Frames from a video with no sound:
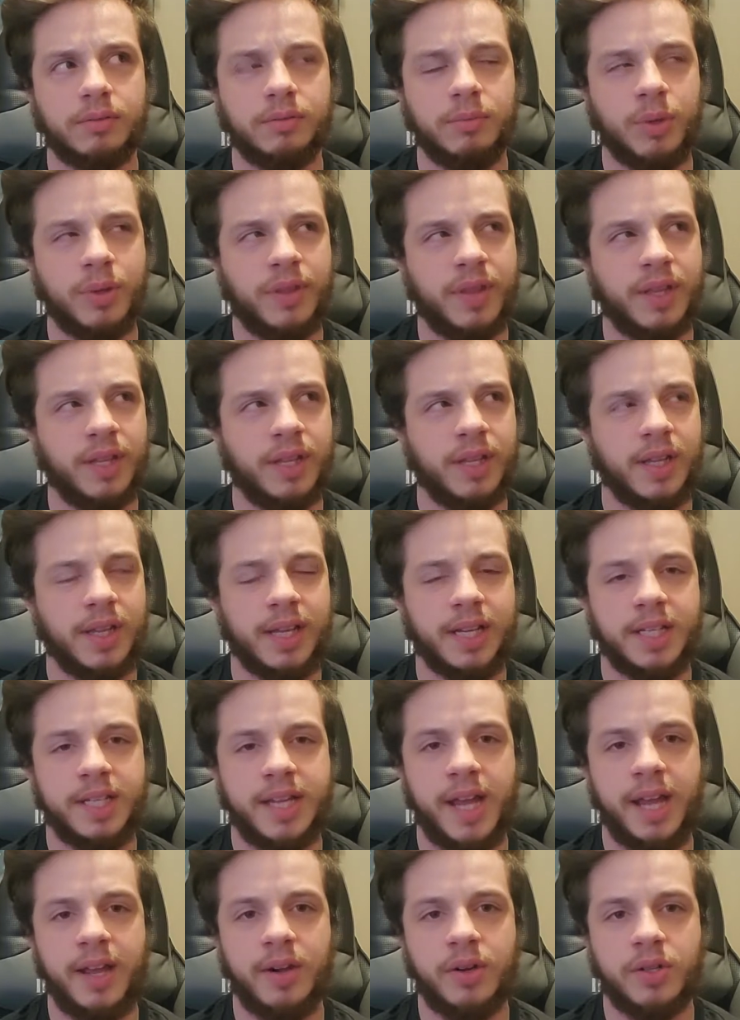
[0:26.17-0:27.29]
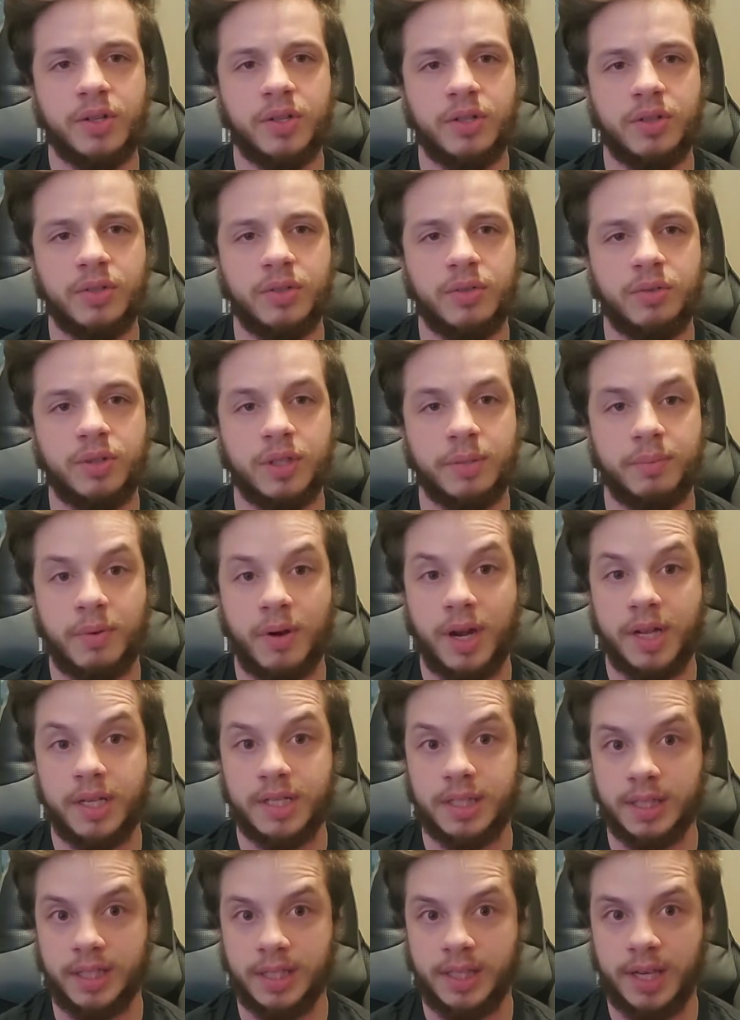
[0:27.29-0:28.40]
within like a day or two,
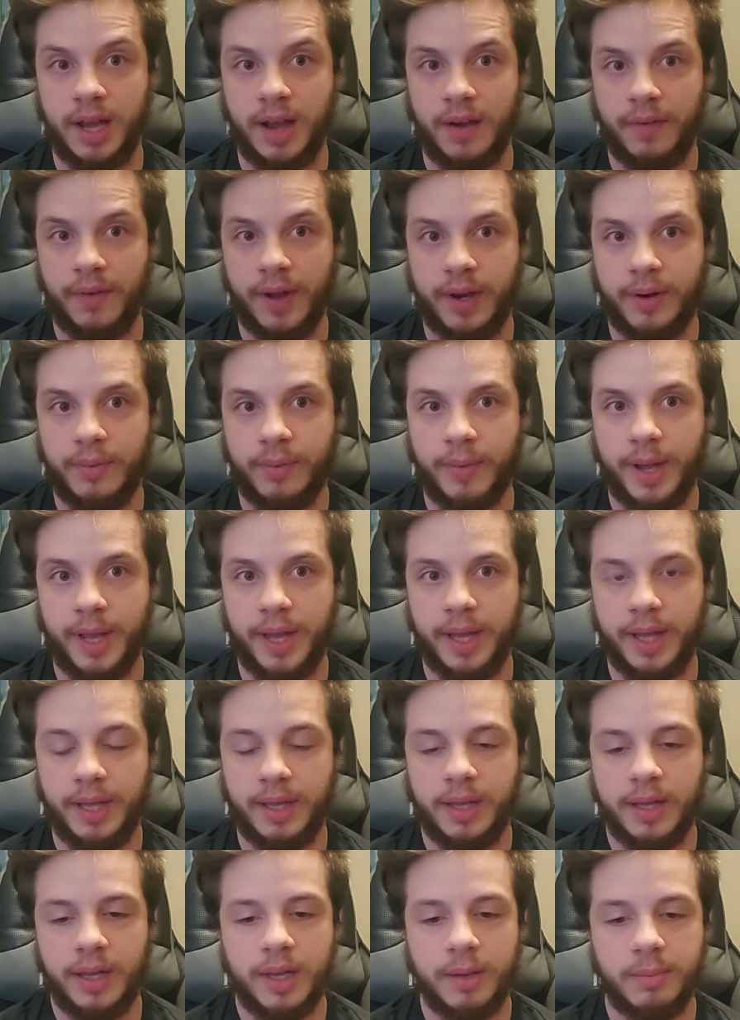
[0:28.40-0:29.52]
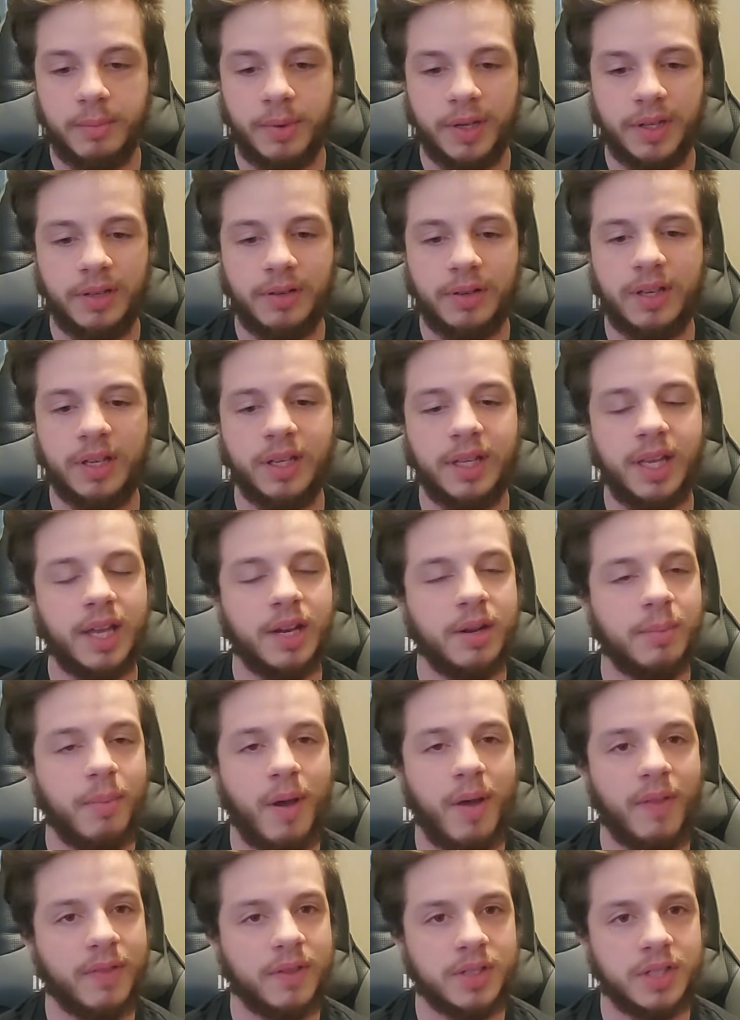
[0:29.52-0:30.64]
surprisingly not right away, but you can get
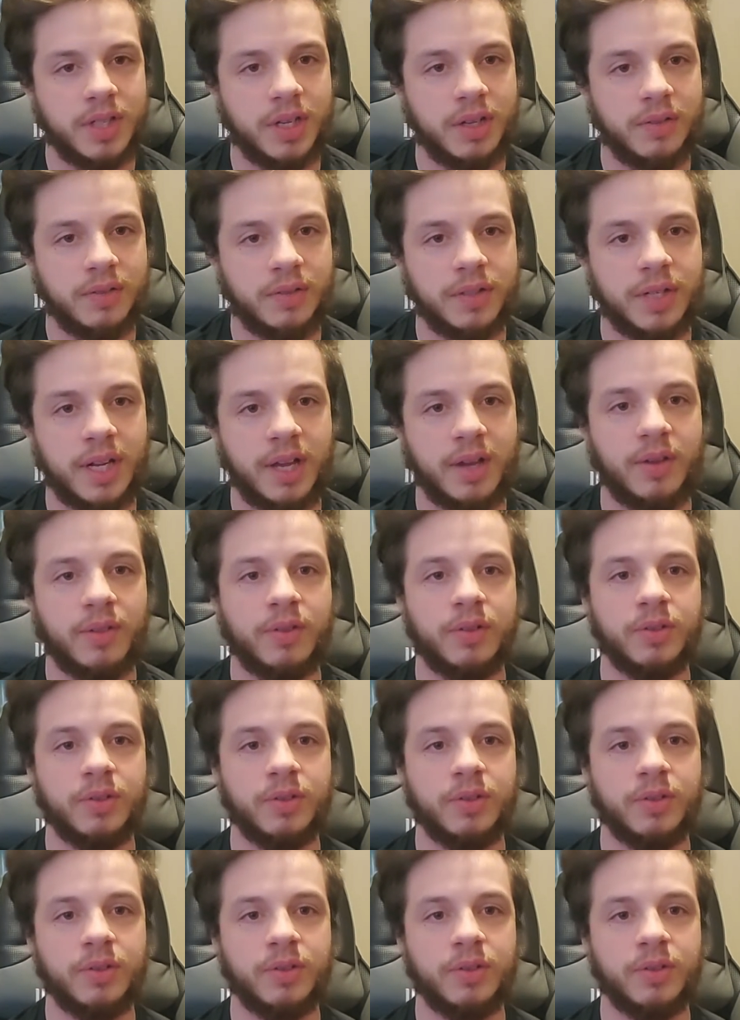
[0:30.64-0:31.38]
them on the shelves now.